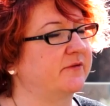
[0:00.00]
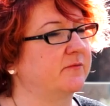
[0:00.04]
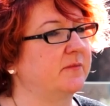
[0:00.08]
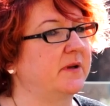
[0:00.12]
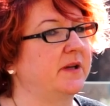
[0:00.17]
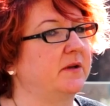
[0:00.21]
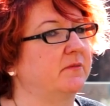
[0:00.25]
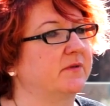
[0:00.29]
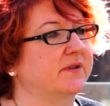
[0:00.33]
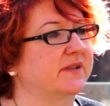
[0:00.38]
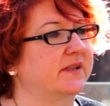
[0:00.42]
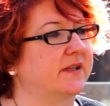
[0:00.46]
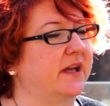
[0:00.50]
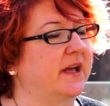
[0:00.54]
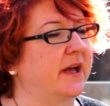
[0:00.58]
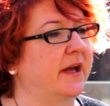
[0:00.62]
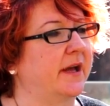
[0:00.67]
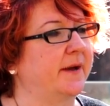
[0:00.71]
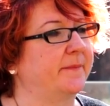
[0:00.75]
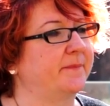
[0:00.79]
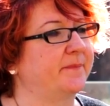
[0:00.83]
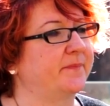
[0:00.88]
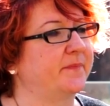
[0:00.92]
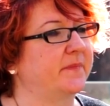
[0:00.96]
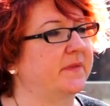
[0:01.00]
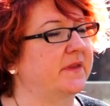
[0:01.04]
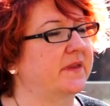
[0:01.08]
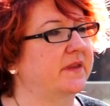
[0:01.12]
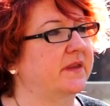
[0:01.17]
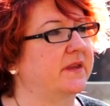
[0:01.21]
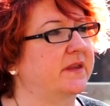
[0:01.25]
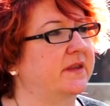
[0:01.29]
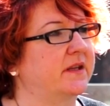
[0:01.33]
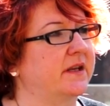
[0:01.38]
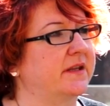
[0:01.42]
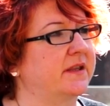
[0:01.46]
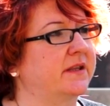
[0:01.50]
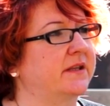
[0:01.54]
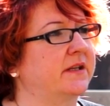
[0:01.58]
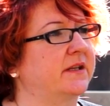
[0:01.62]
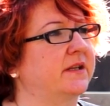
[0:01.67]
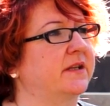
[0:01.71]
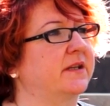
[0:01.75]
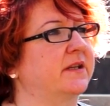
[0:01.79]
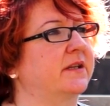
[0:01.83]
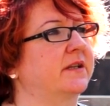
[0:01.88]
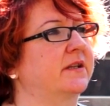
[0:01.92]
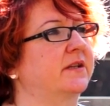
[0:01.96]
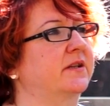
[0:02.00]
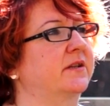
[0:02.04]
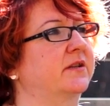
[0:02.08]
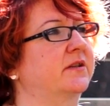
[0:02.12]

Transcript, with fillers: for me was that um, that the